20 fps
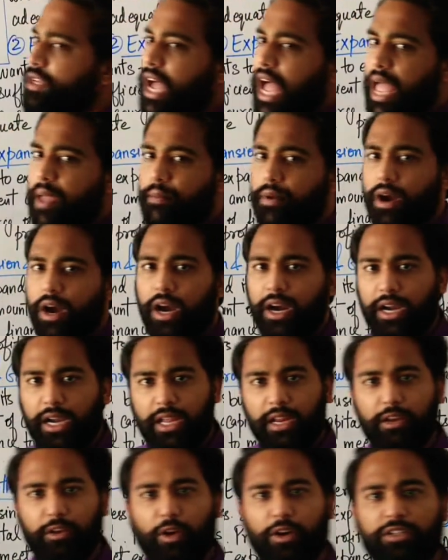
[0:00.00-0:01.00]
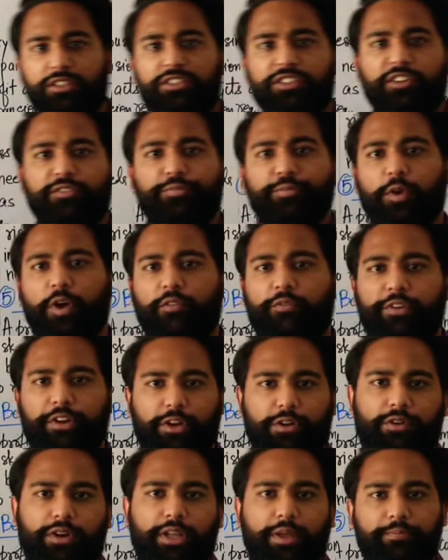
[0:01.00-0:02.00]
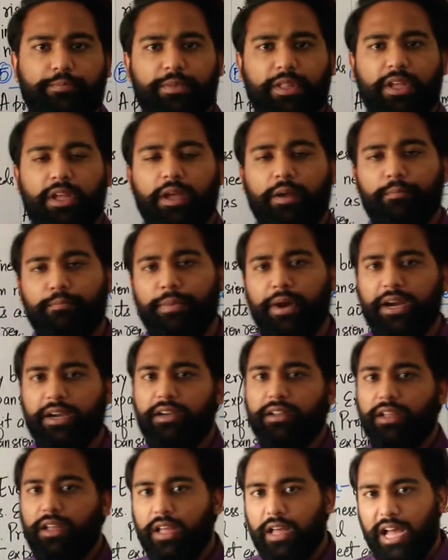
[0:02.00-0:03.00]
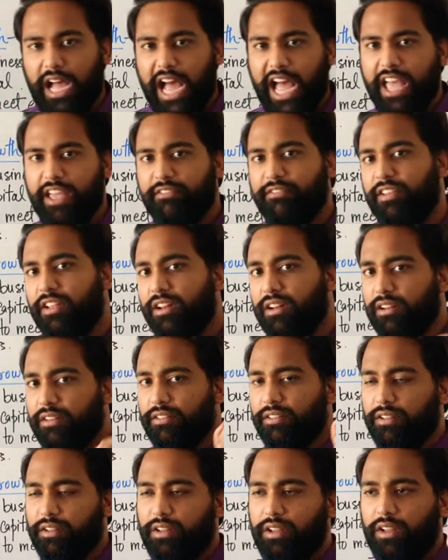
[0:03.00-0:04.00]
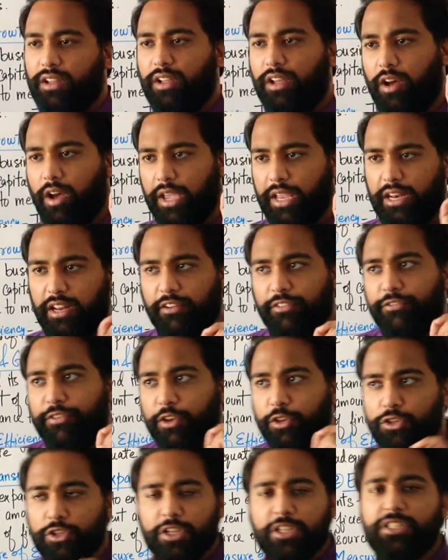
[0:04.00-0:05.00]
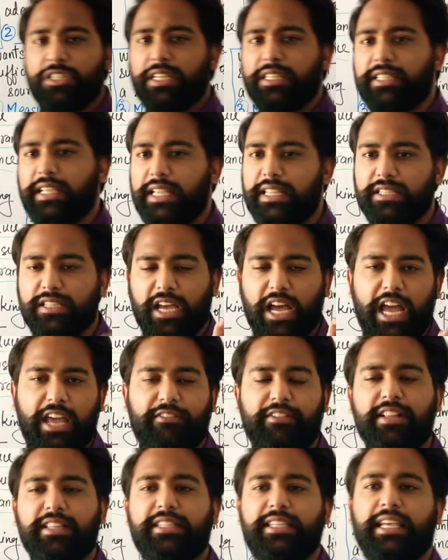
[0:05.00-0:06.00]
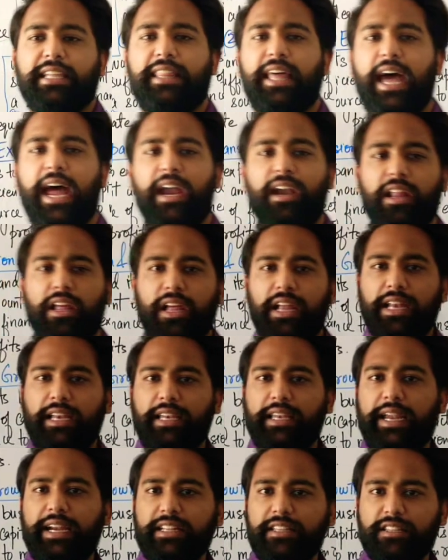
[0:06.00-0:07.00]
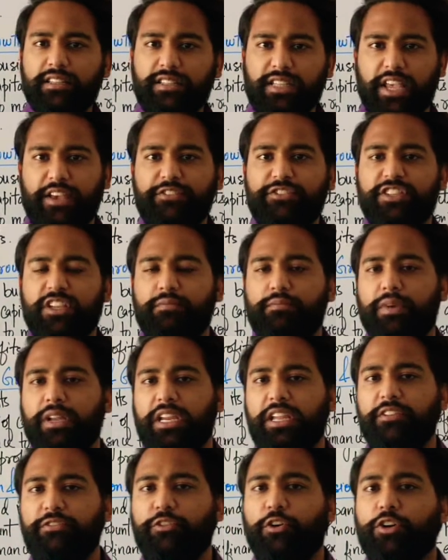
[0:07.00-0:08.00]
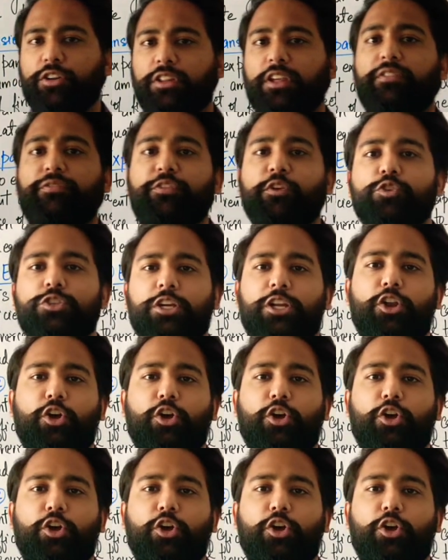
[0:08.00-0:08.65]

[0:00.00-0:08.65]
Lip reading: I am earning lots of profit today, but I will, in a futuristic sense, I will say that let's save some money for the future